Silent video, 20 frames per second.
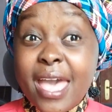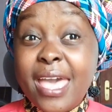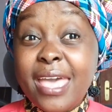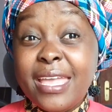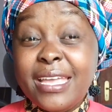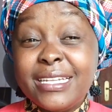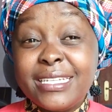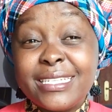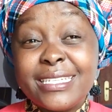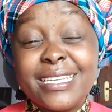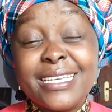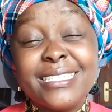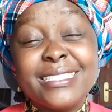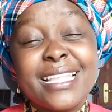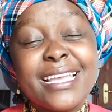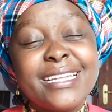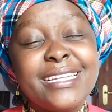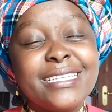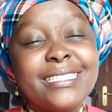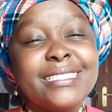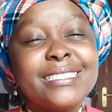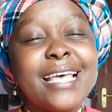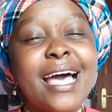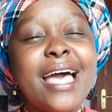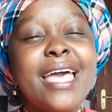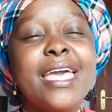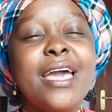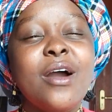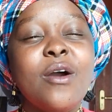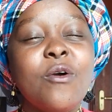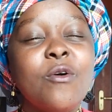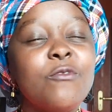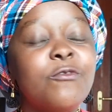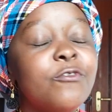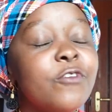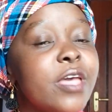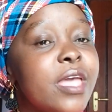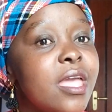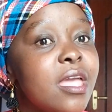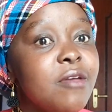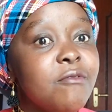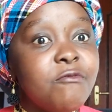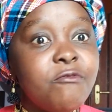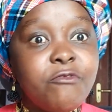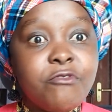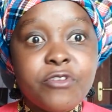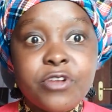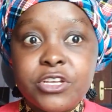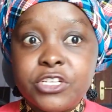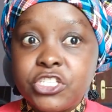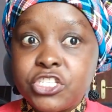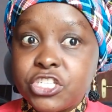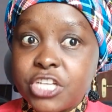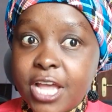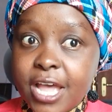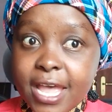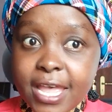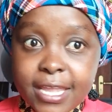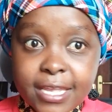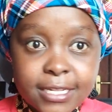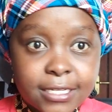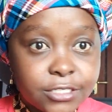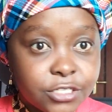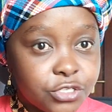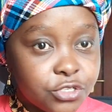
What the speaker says: It is the desire of every child